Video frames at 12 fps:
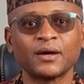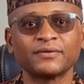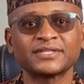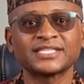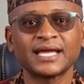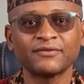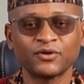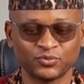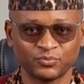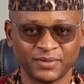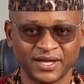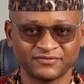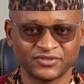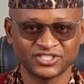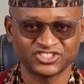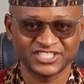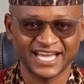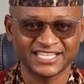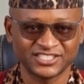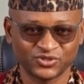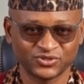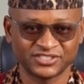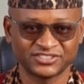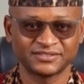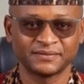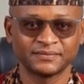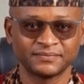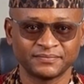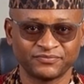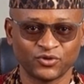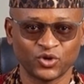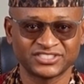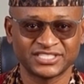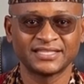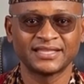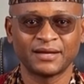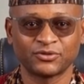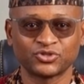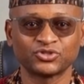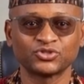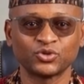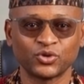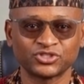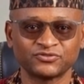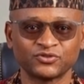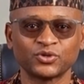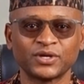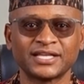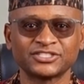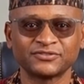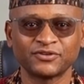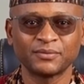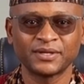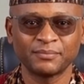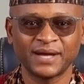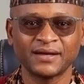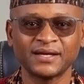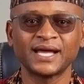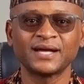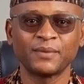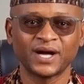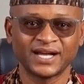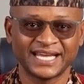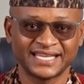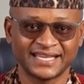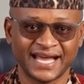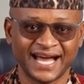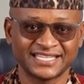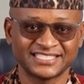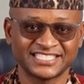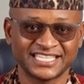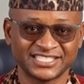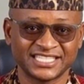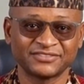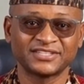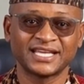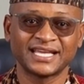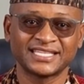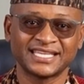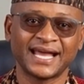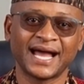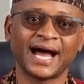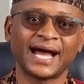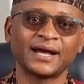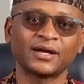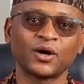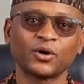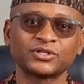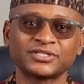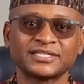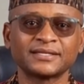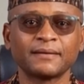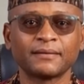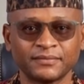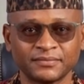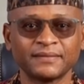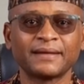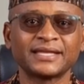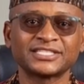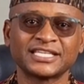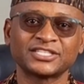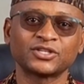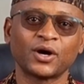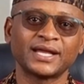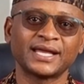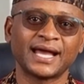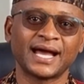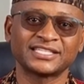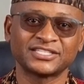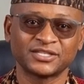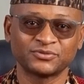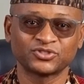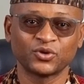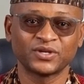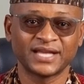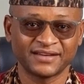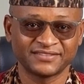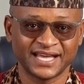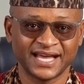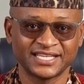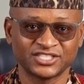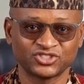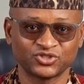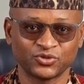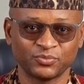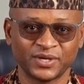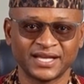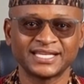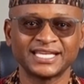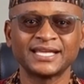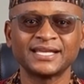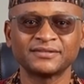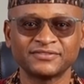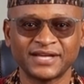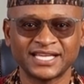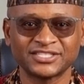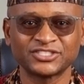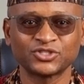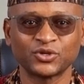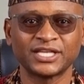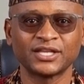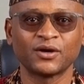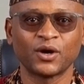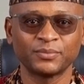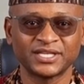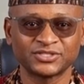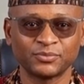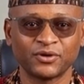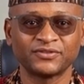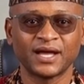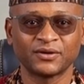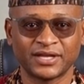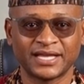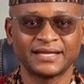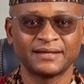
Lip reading: of several beverage categories, forcing them to source forex from the parallel market at significantly higher cost. This is not a customs or NAFDAC issue, but it affects your economics profoundly.